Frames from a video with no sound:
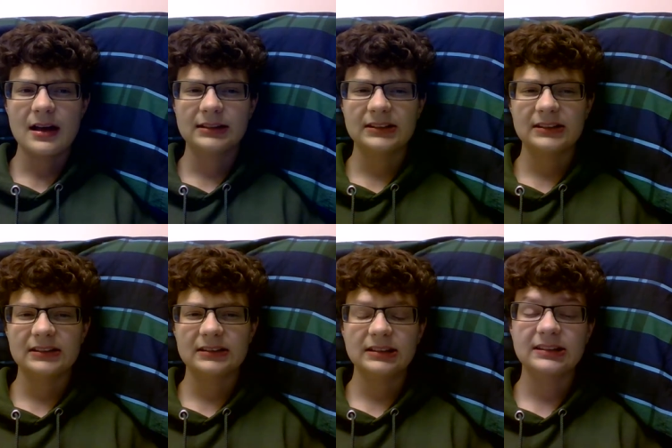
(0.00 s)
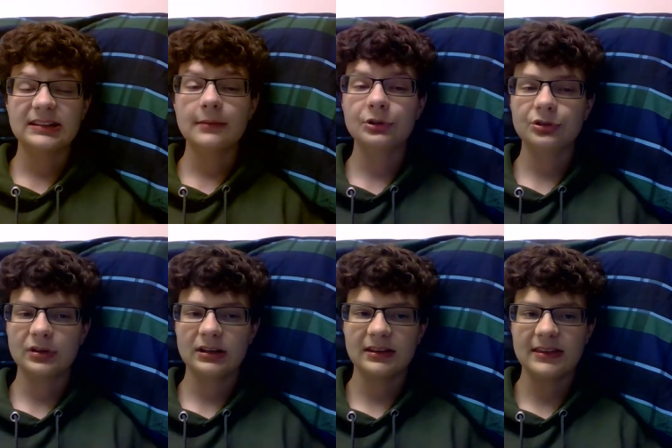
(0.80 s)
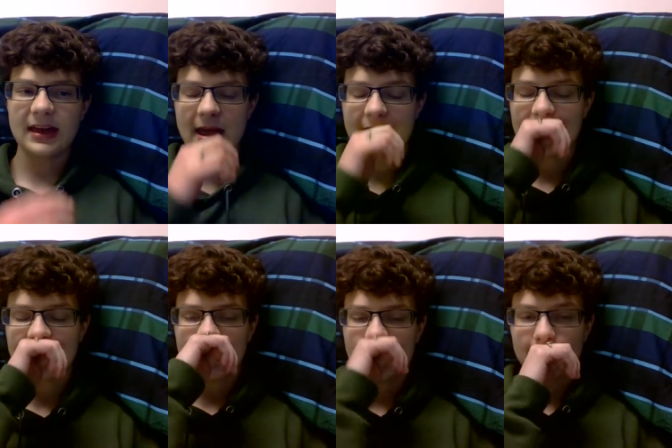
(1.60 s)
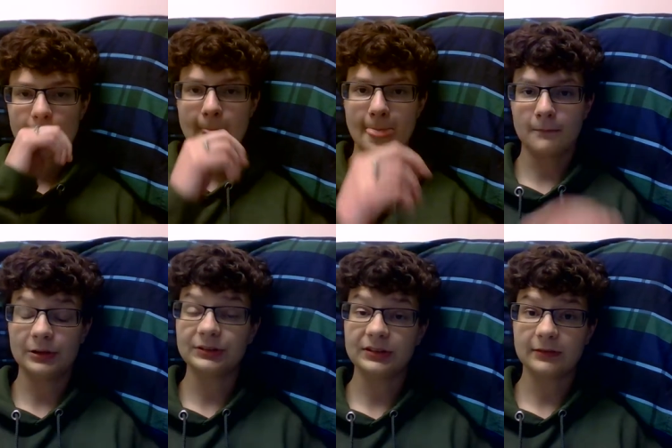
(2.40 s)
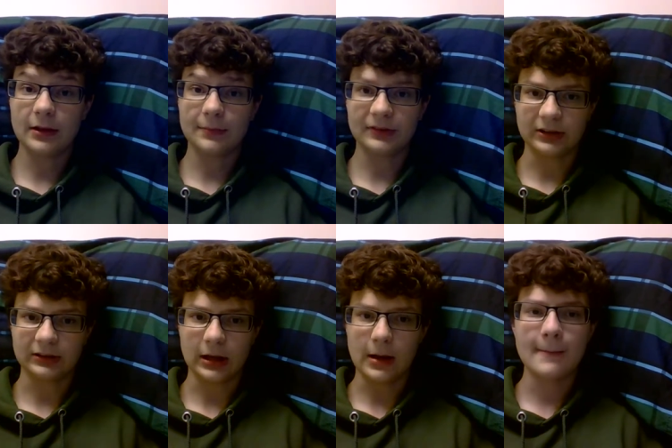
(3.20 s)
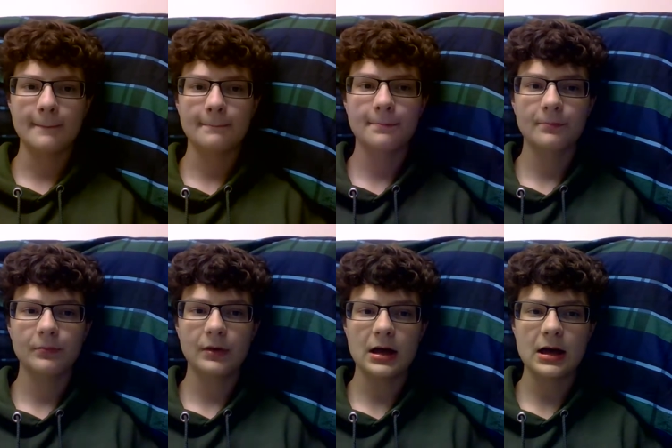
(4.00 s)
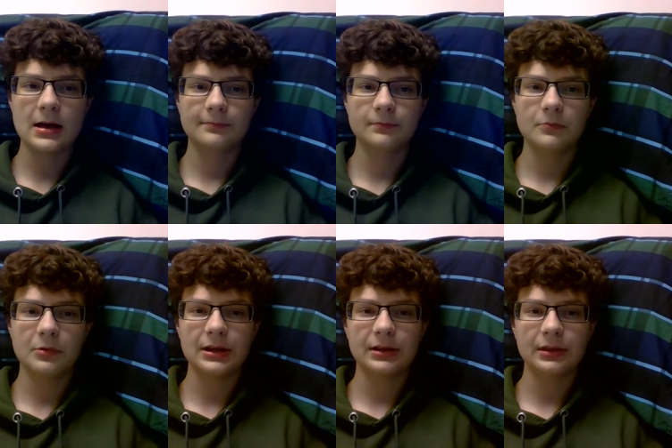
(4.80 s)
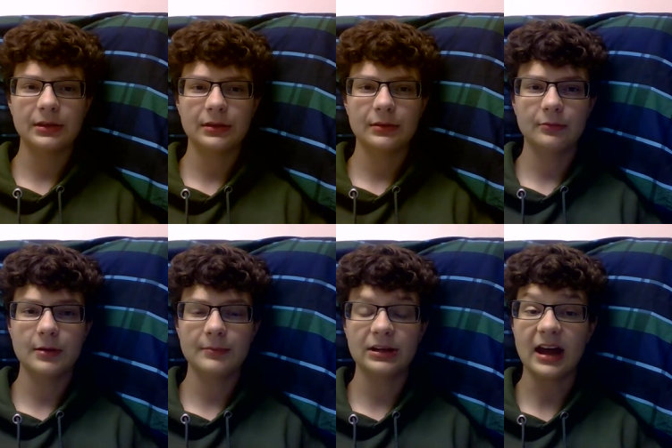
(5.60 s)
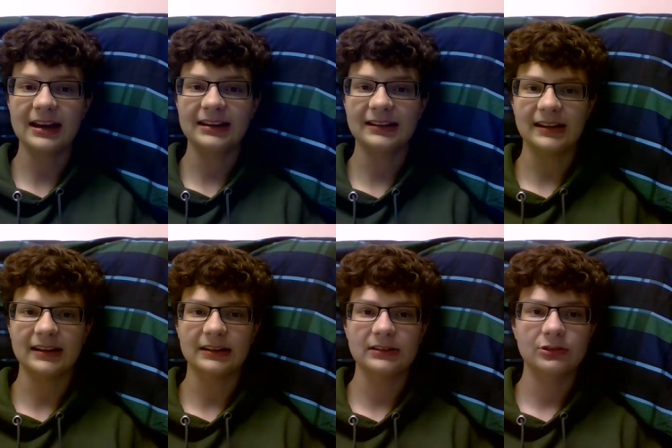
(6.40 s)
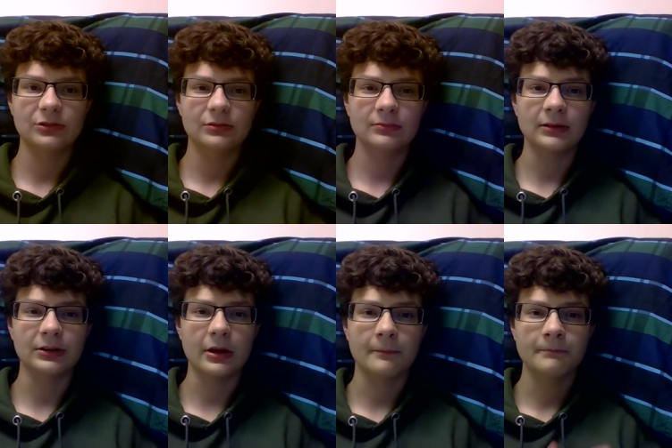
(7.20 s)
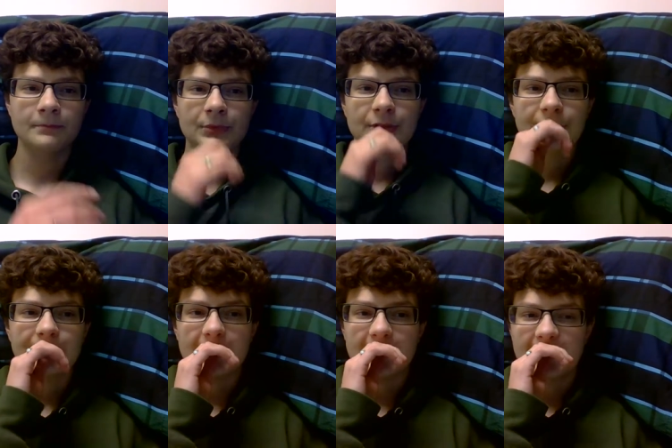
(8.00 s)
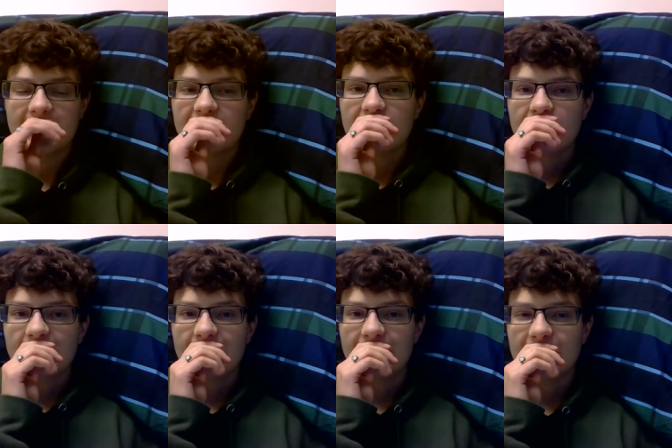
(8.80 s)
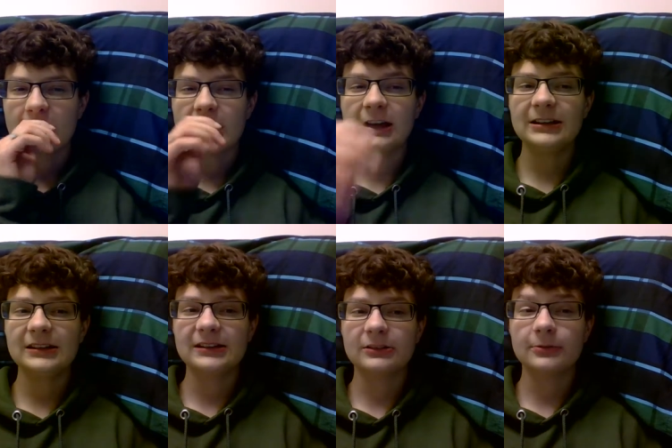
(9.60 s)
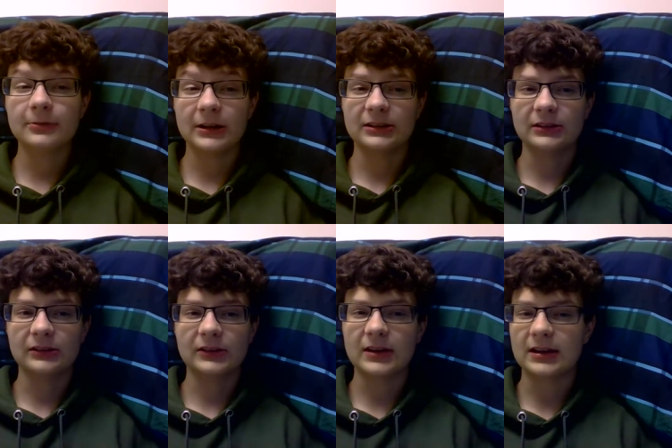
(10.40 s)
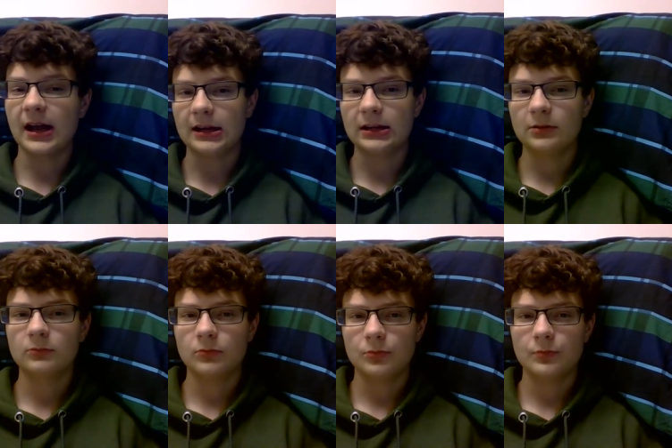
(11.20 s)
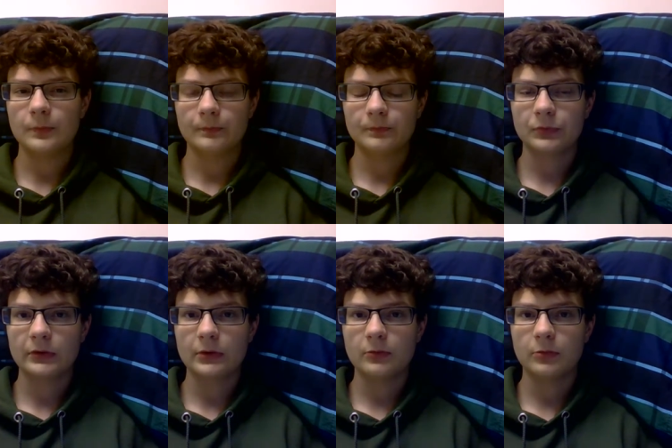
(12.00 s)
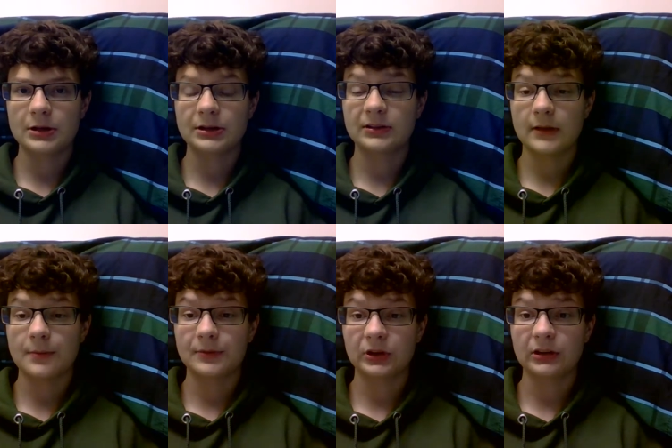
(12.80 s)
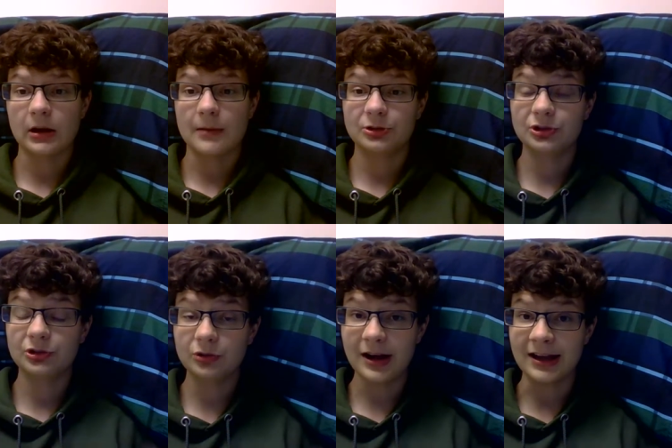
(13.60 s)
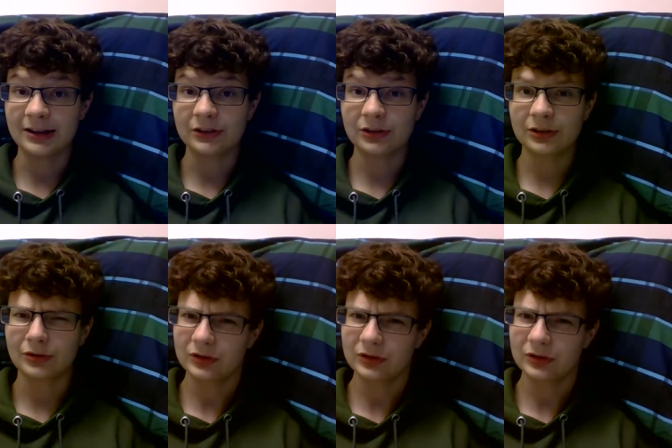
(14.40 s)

It's it's demonstrated that Heidi wants to develop a sitcom uh, with women Heidi's age. Well, no, sorry, Heidi's friends and Heidi want to develop a sitcom, which is great because, you know,